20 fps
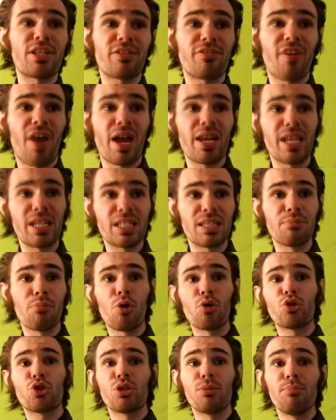find it's the
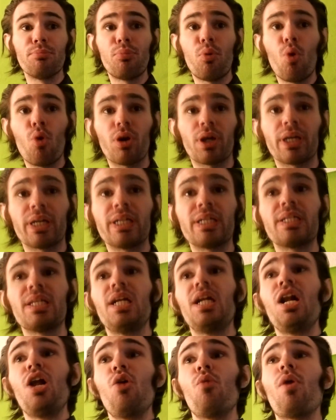most important
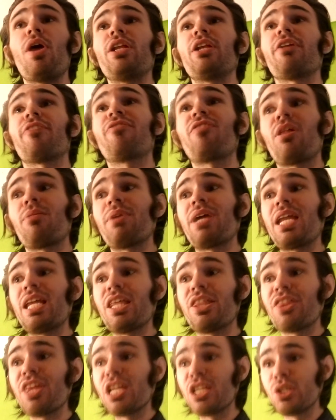when you're filming
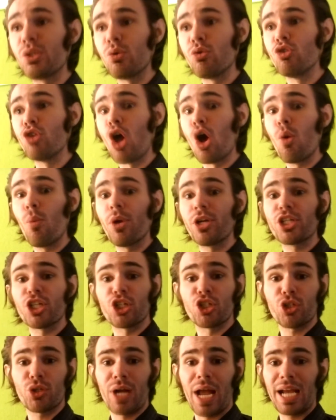anything to know what
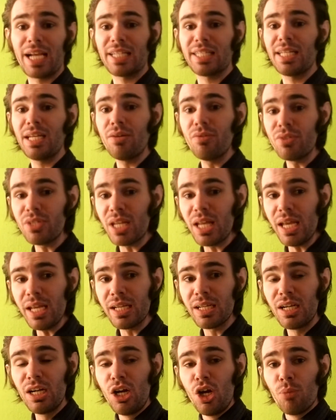your track sounds
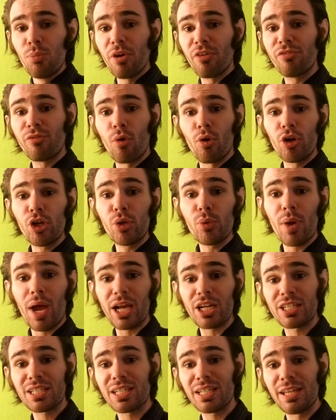like before you
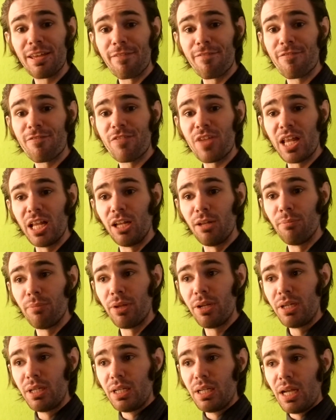actually film.
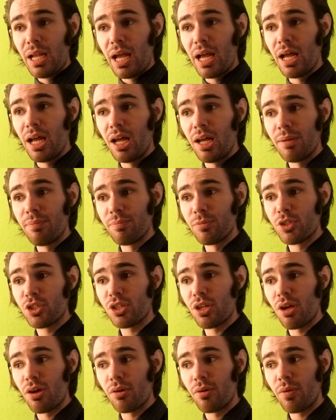
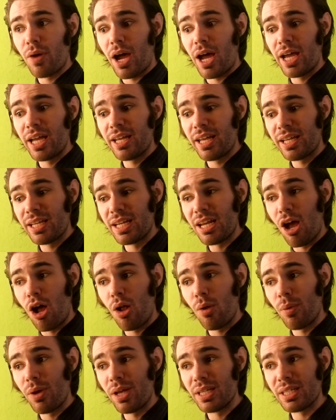So I
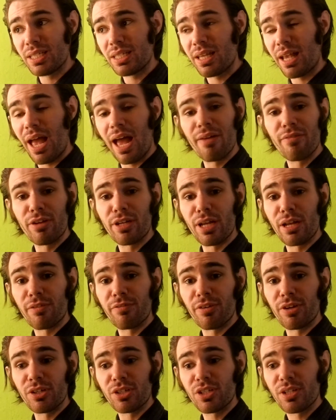always have it done
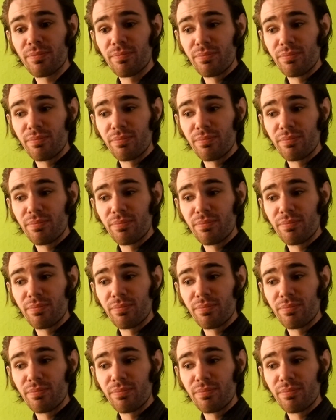first,